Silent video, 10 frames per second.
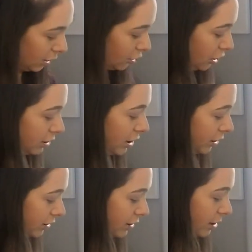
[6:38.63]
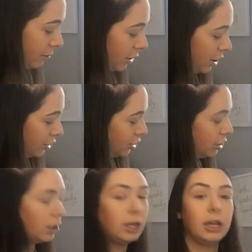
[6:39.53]
Actually, I'll take the same
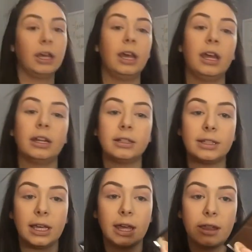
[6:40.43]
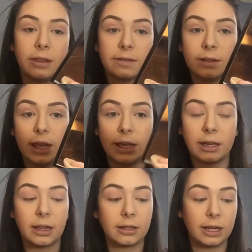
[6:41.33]
brush and I'll take this light
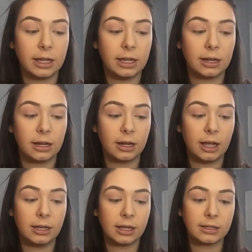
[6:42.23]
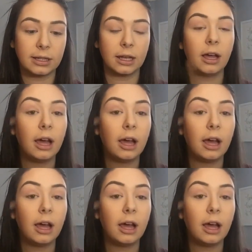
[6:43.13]
color right here and dust it